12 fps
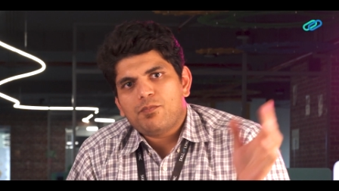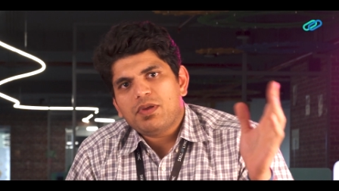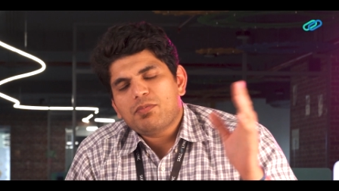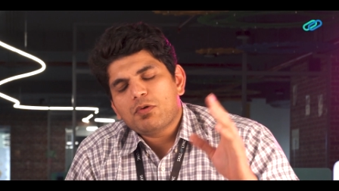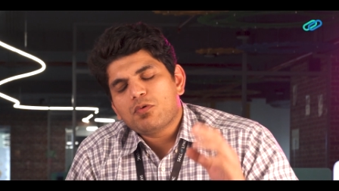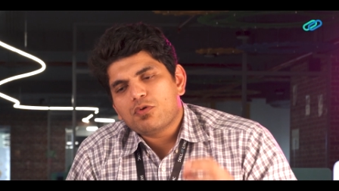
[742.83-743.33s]

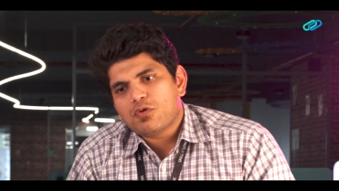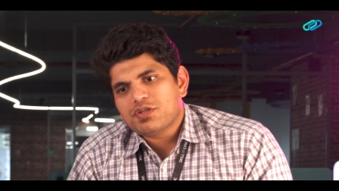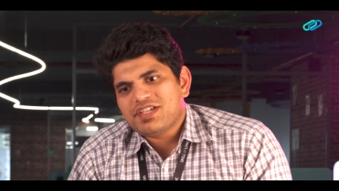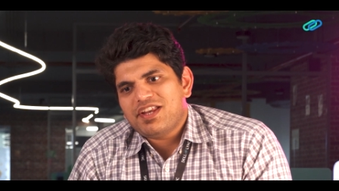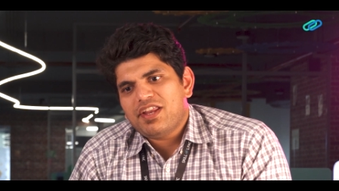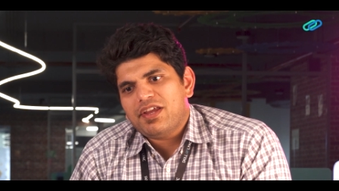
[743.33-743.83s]
people who know
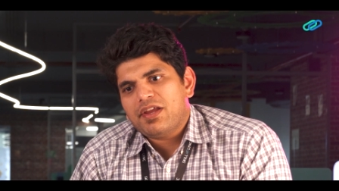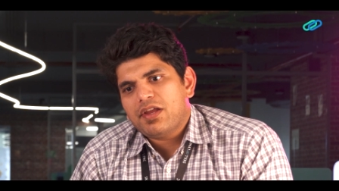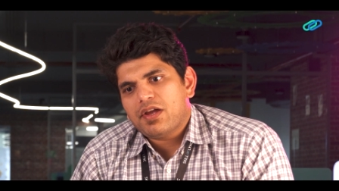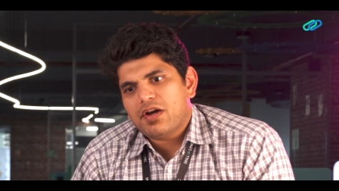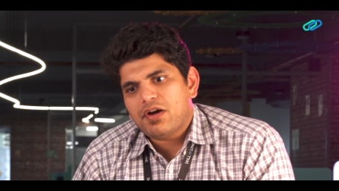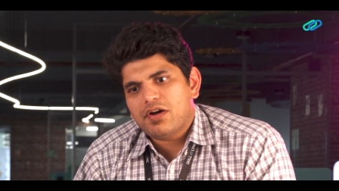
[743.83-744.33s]
Chennai,
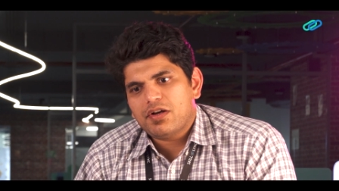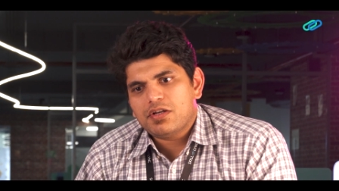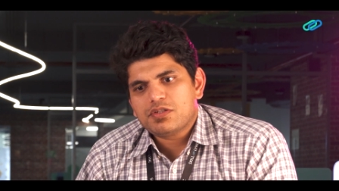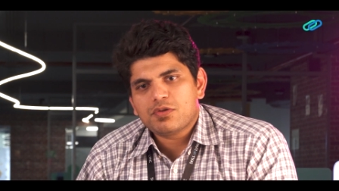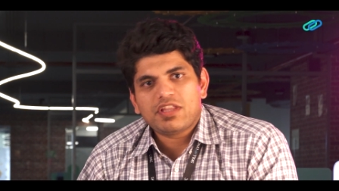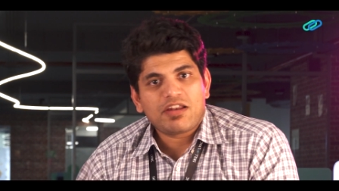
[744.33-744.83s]

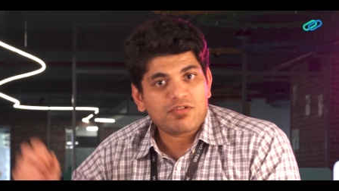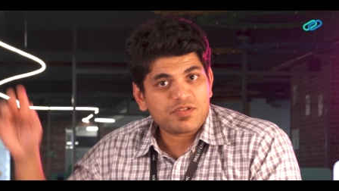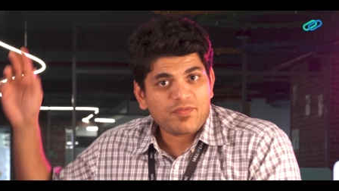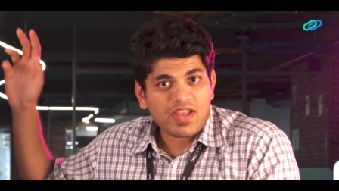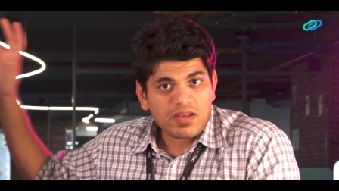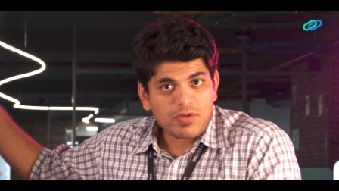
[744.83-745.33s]
uh, so there
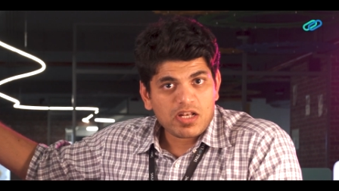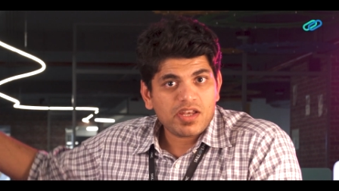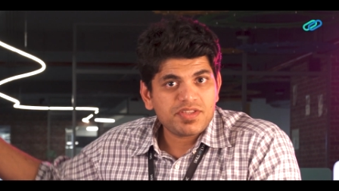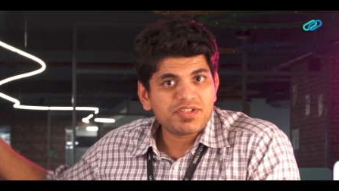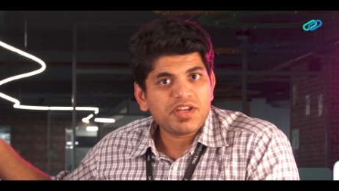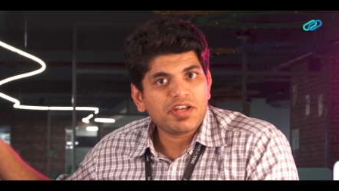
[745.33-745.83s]
was Velammal
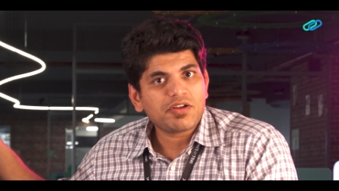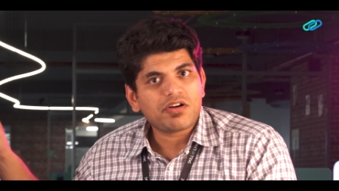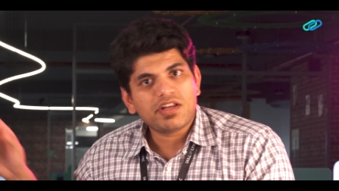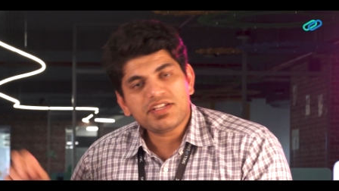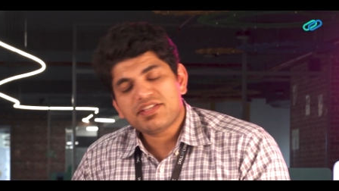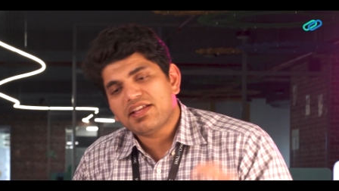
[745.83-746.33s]
Engineering
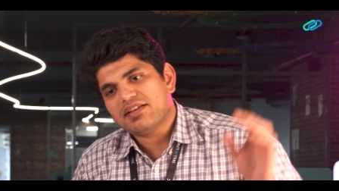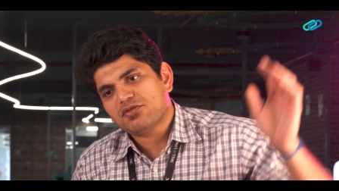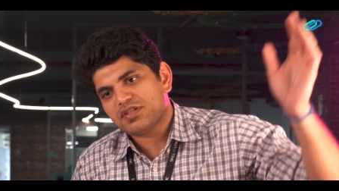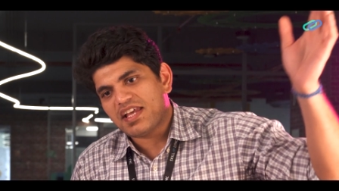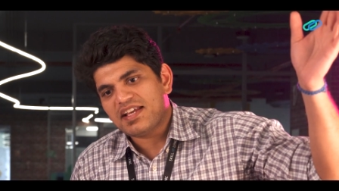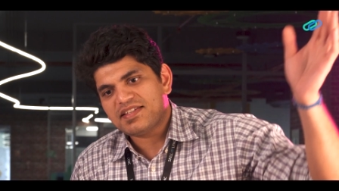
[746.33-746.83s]
College, there
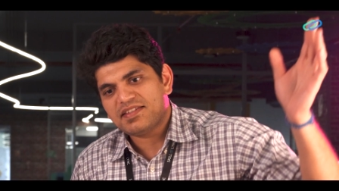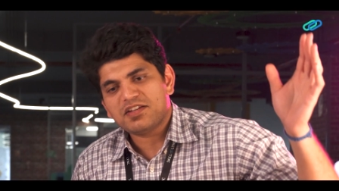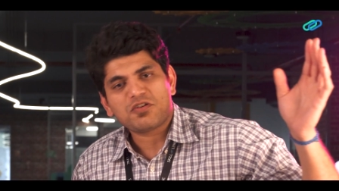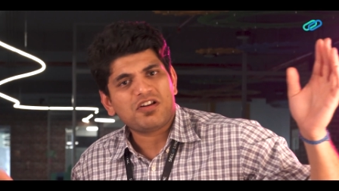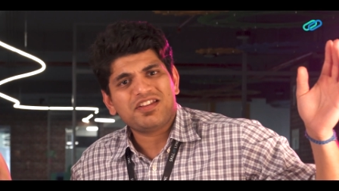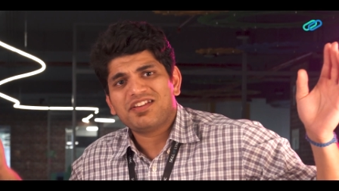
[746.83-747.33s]
was
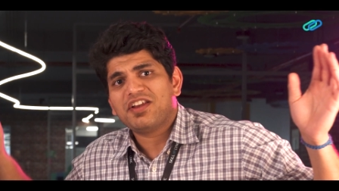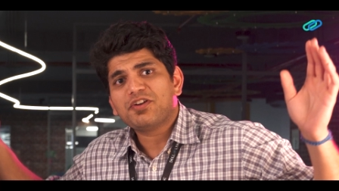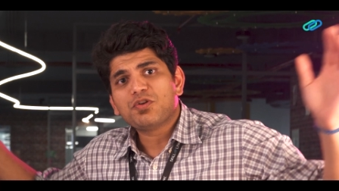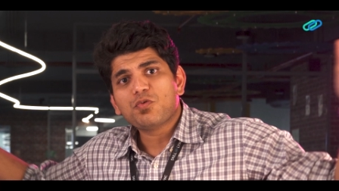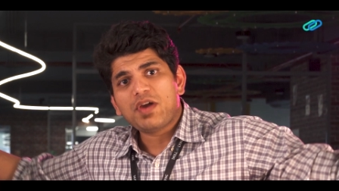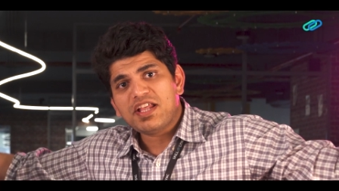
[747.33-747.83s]
SSN College,
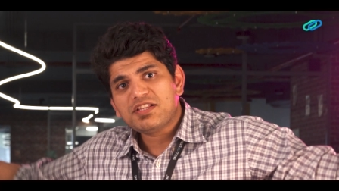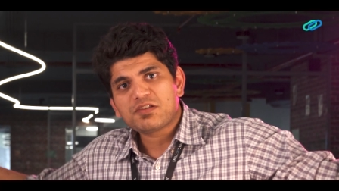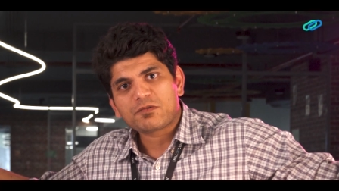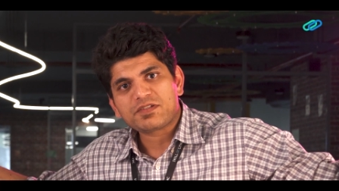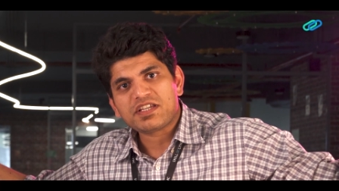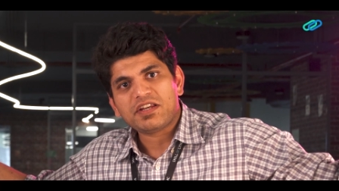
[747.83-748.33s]
like two ends
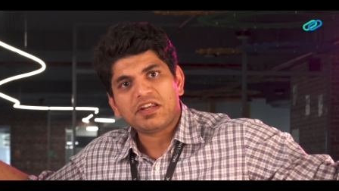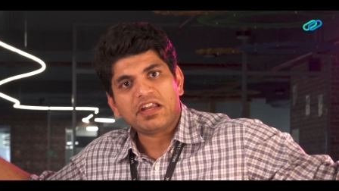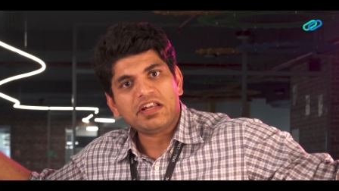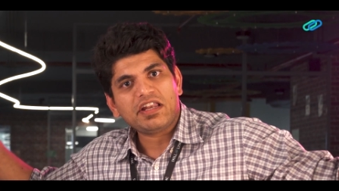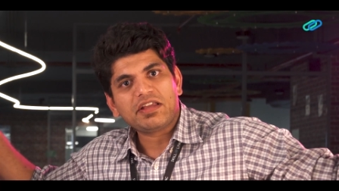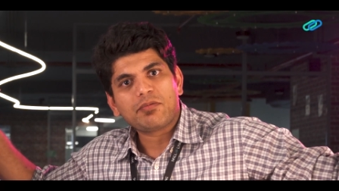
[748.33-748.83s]
of Chennai,
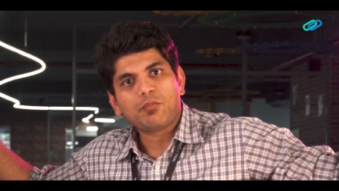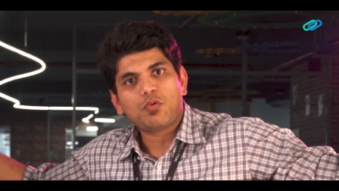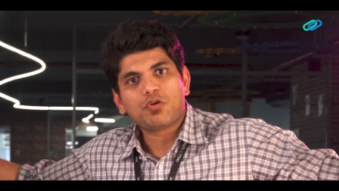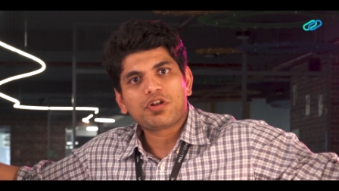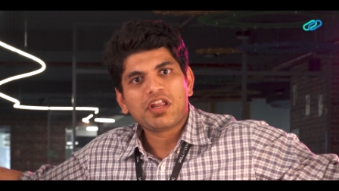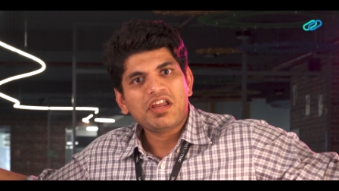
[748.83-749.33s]
right? Like
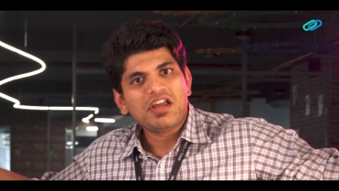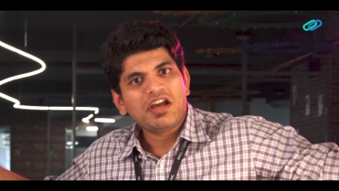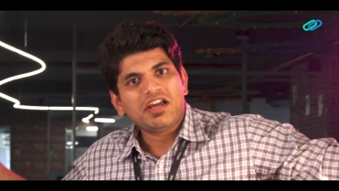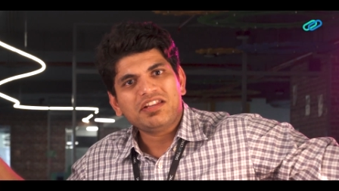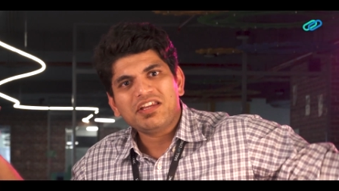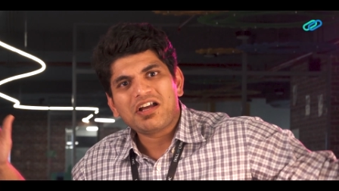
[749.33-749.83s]
both,
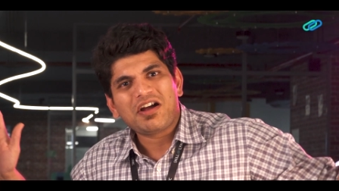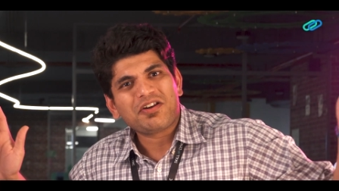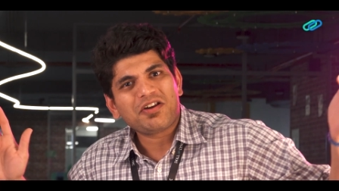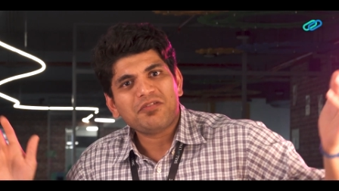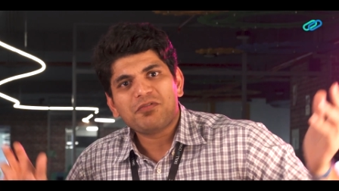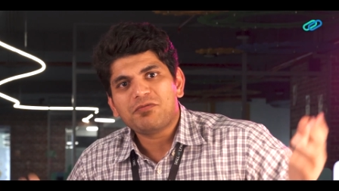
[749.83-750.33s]
I think
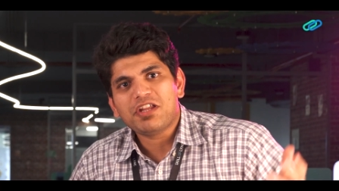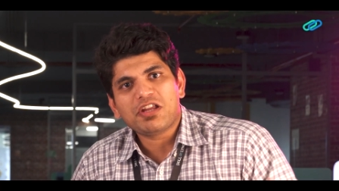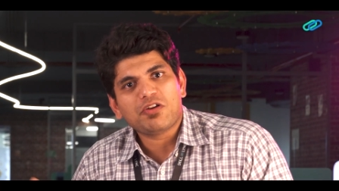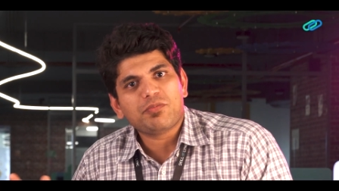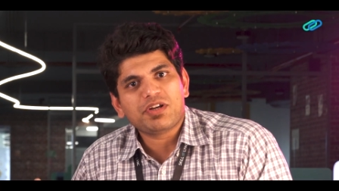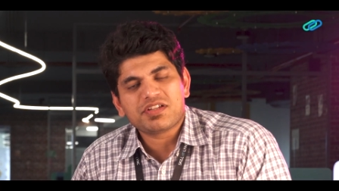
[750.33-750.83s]
150
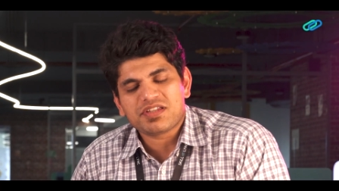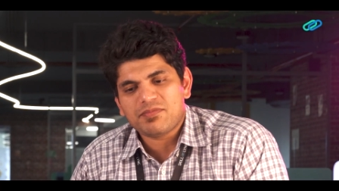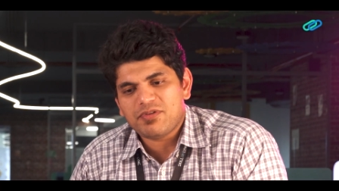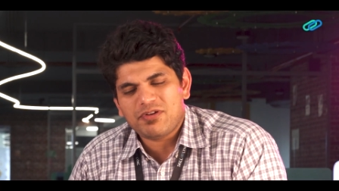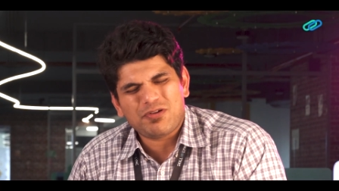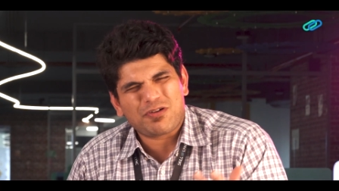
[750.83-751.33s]
kilometers in
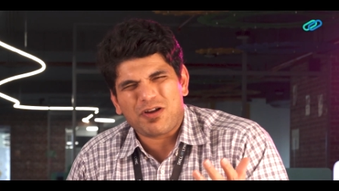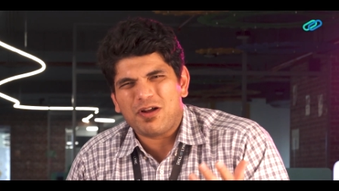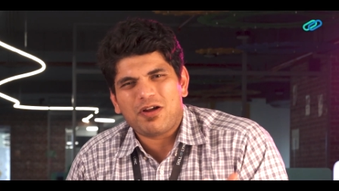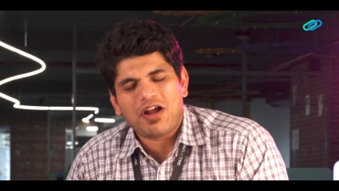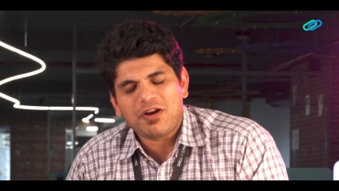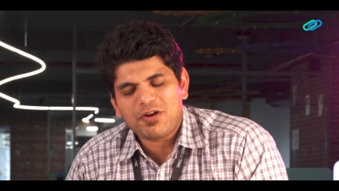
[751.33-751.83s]
between, or
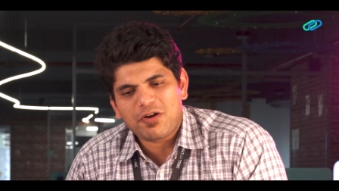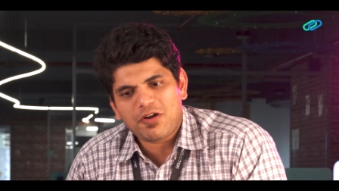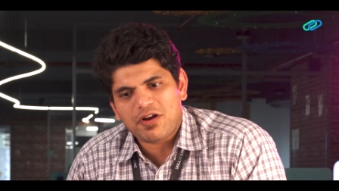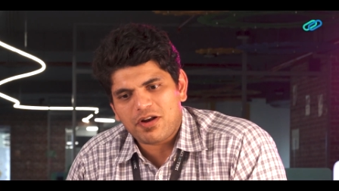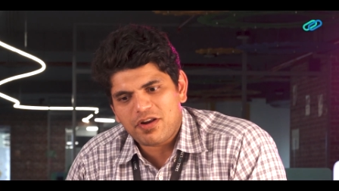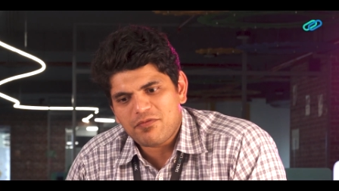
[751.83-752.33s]
100 or
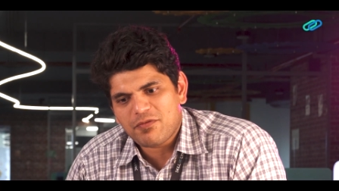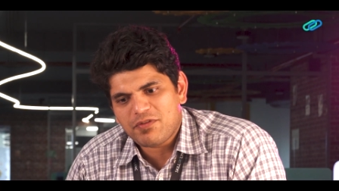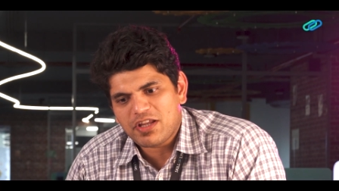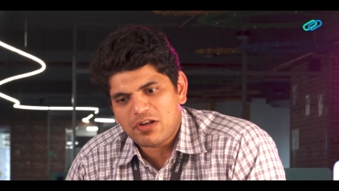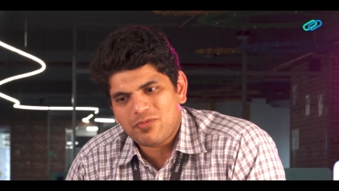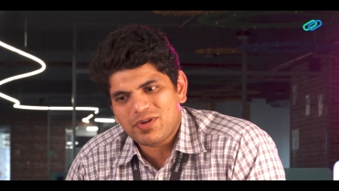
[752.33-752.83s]

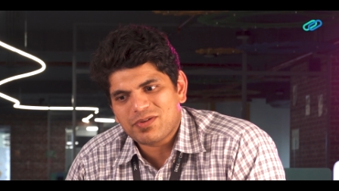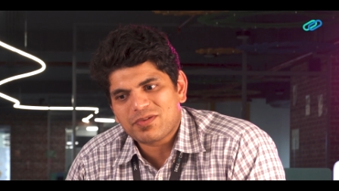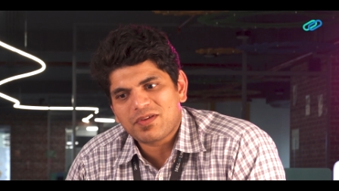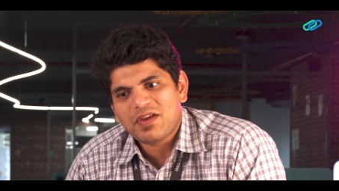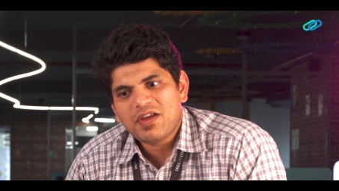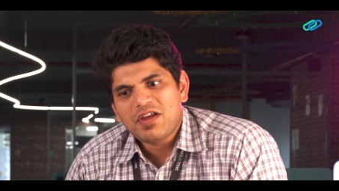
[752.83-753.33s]
150 kilometers.